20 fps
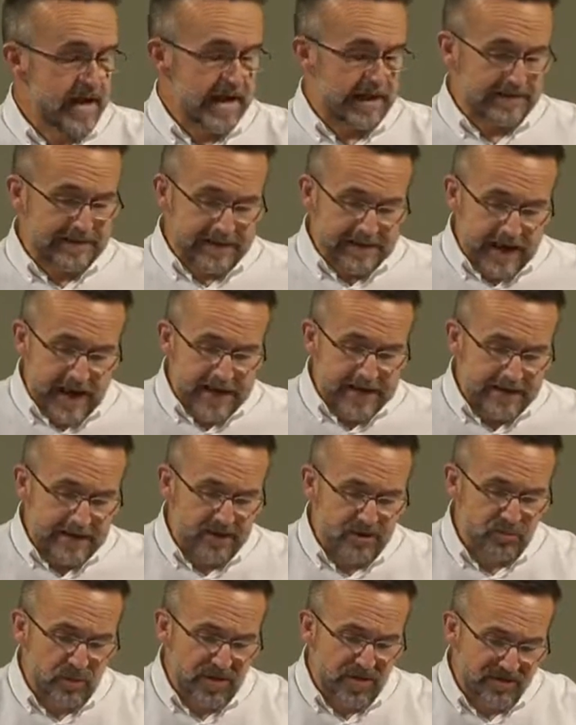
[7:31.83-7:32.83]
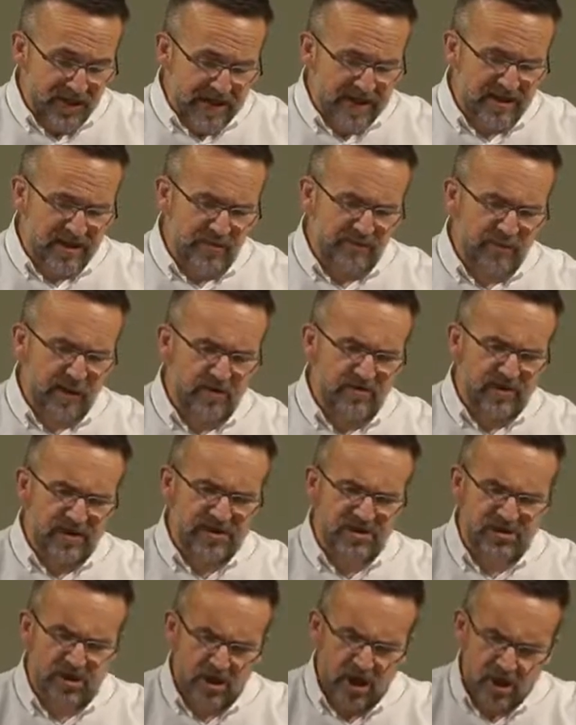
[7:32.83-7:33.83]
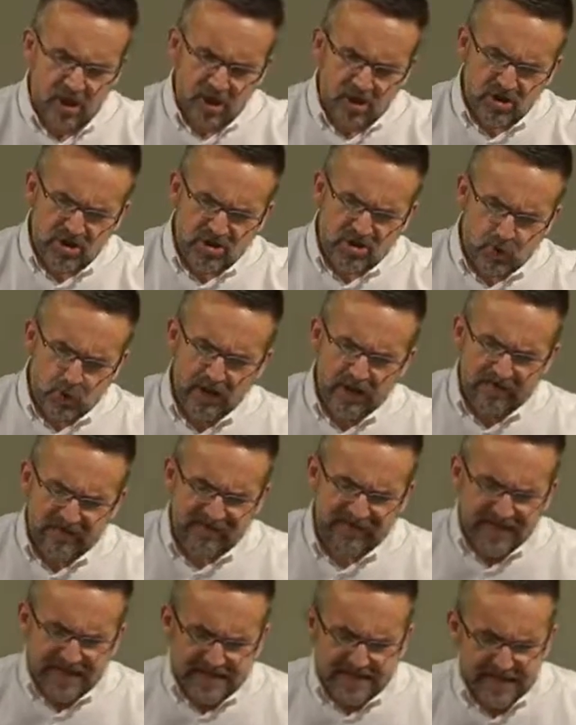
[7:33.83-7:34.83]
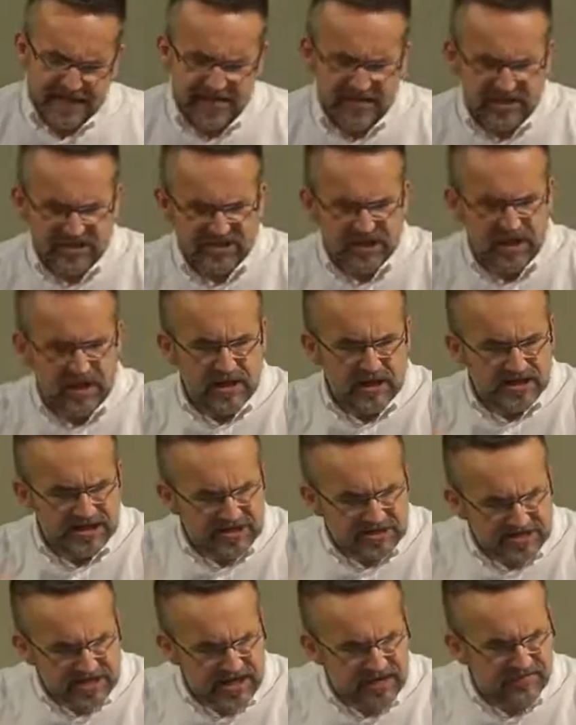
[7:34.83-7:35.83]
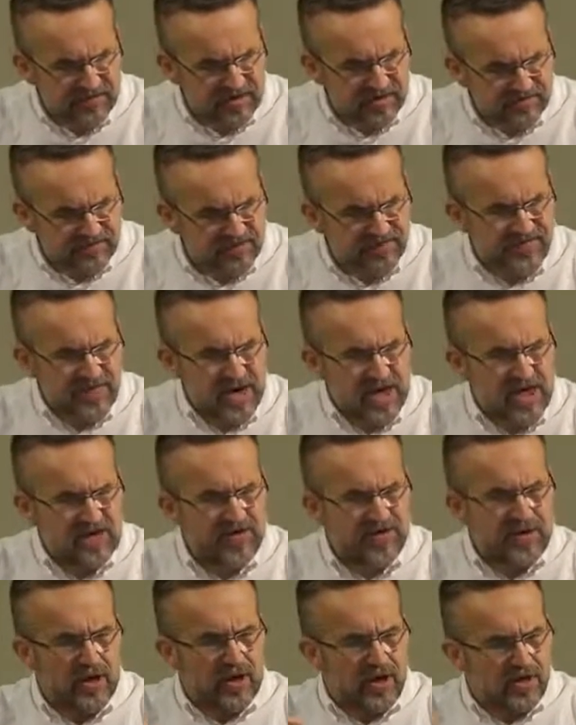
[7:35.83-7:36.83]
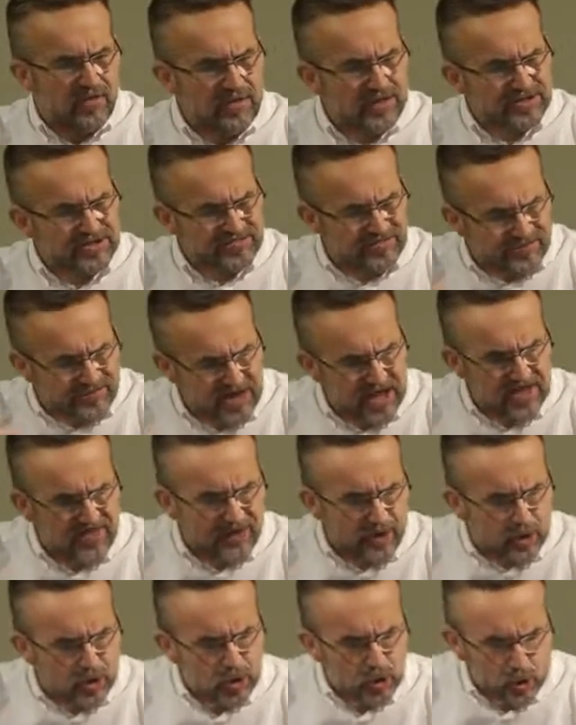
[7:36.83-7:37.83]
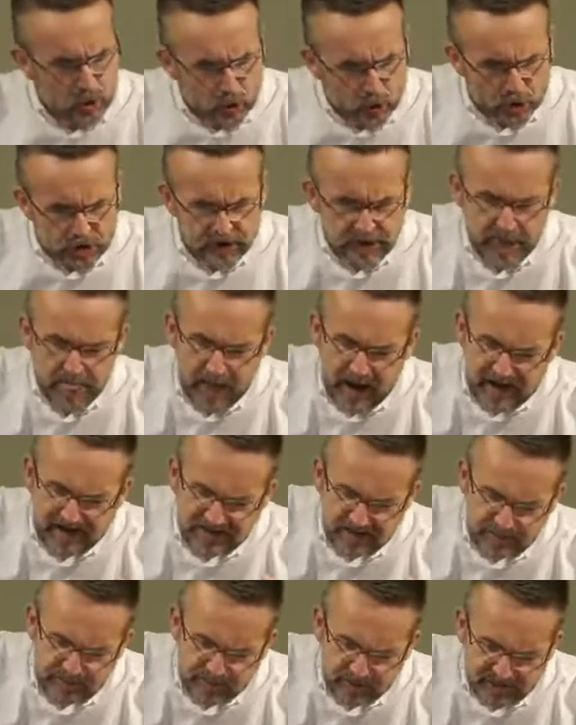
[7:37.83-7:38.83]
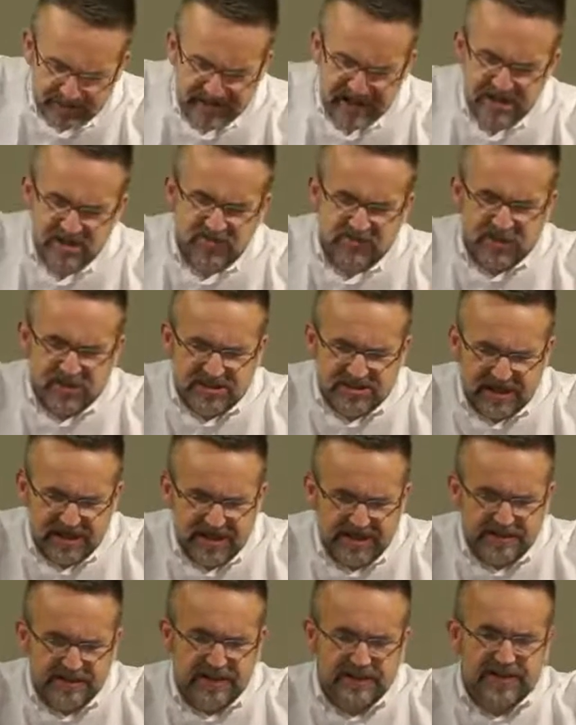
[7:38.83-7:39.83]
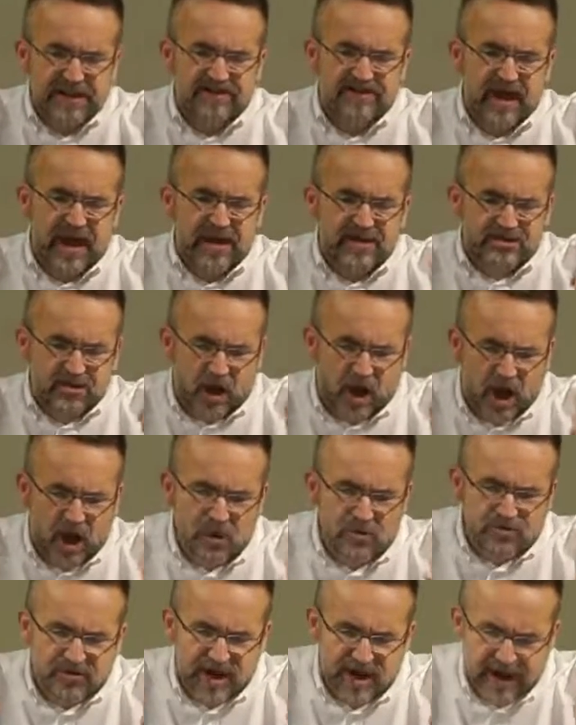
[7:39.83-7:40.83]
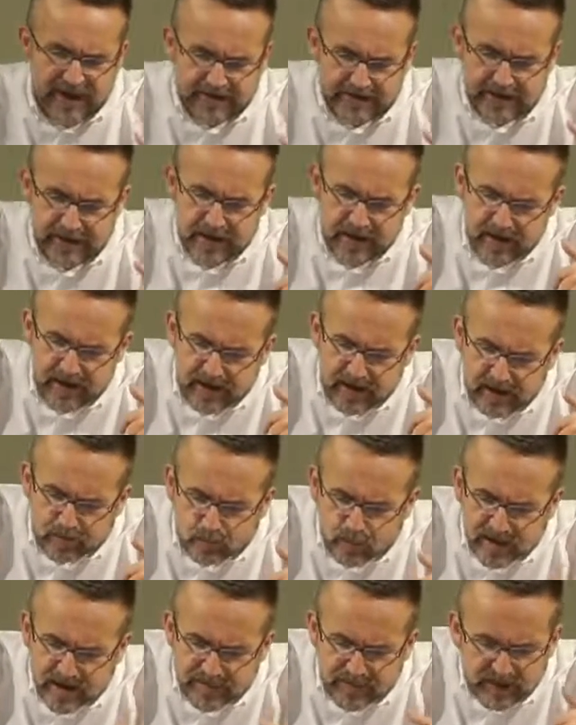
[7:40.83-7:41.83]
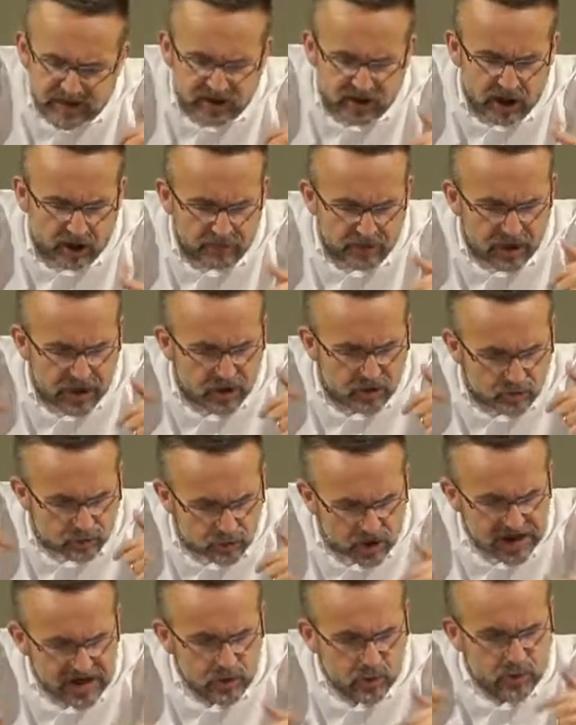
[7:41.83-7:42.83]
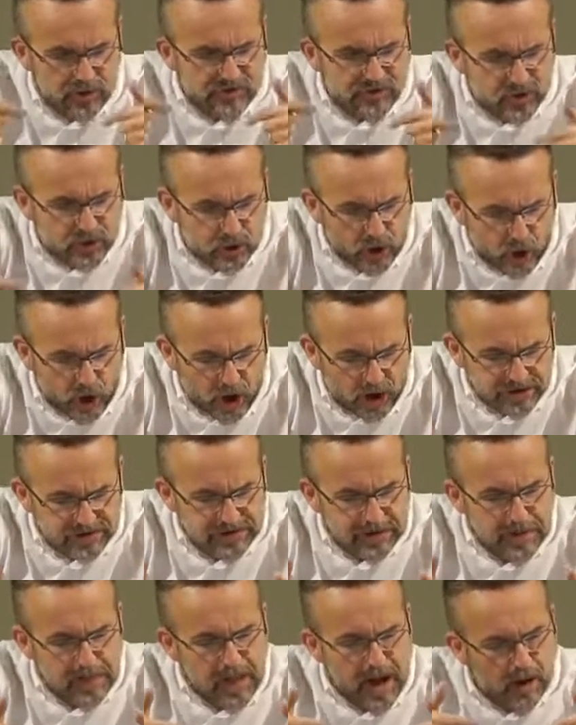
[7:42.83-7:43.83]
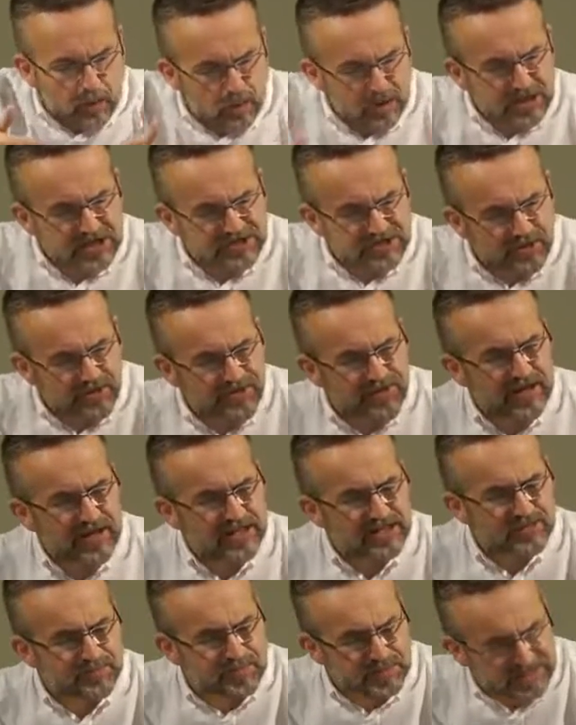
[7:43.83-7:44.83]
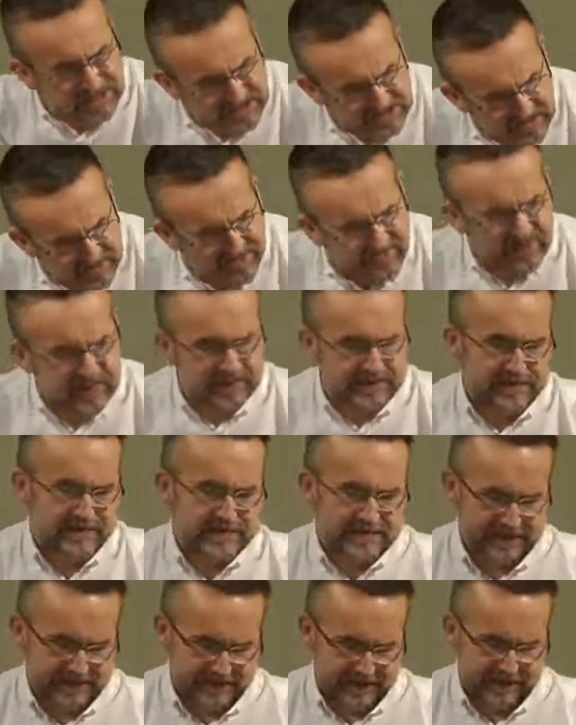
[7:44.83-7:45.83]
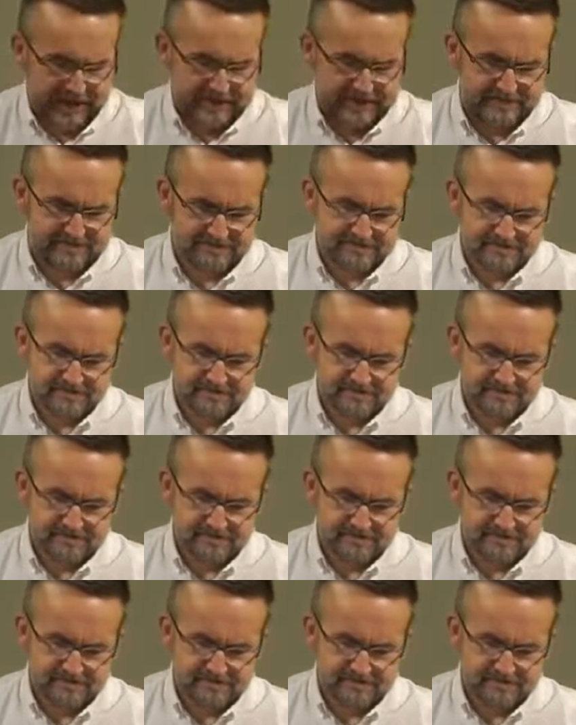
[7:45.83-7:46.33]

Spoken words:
And tonight, as we think about this sola fide, this saving faith, this faith alone, as it pertains particularly then to how then we become right with God, I want us to think specifically tonight